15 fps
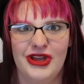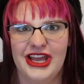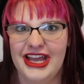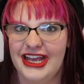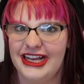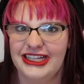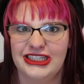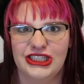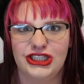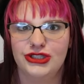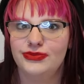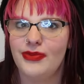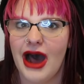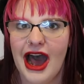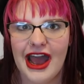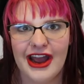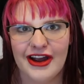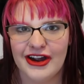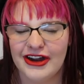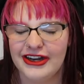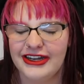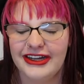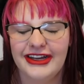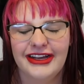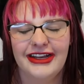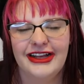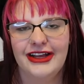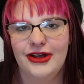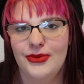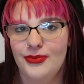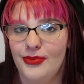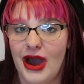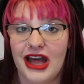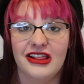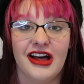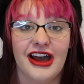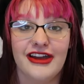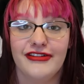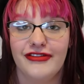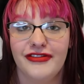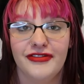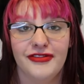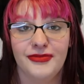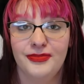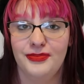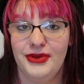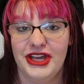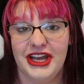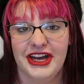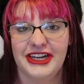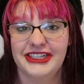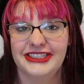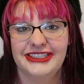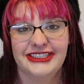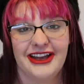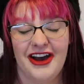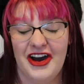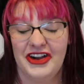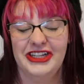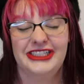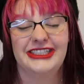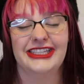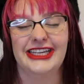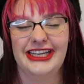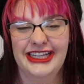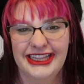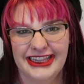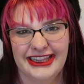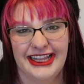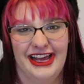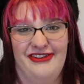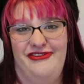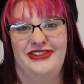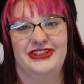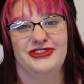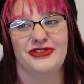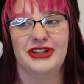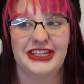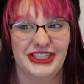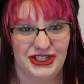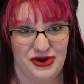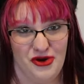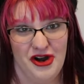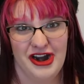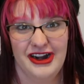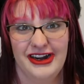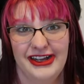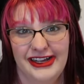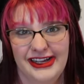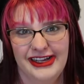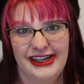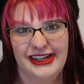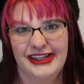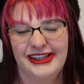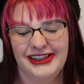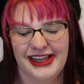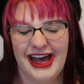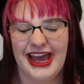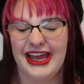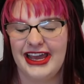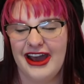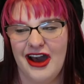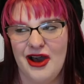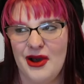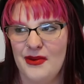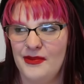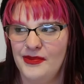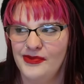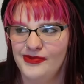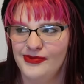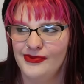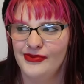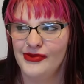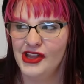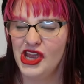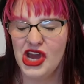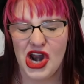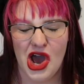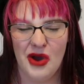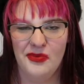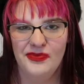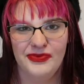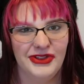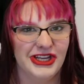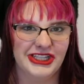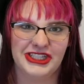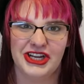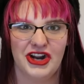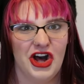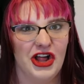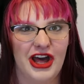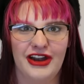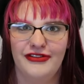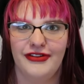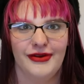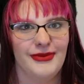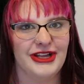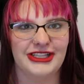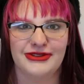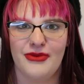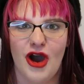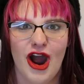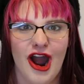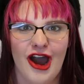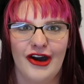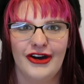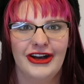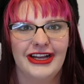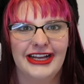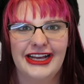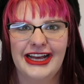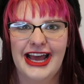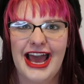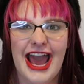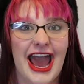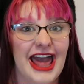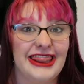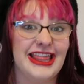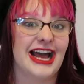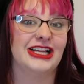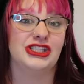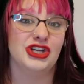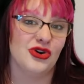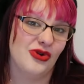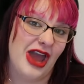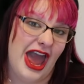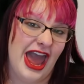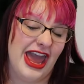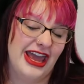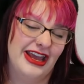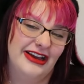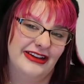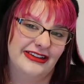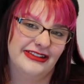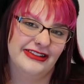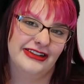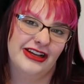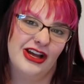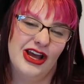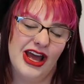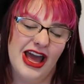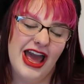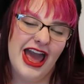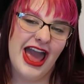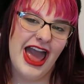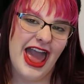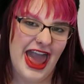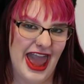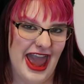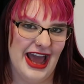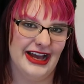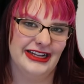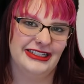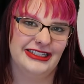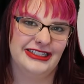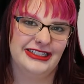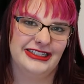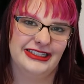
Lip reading: be inspired by life, because honestly, life is really short. Like, you know, this could all end for me tomorrow, and that's okay. And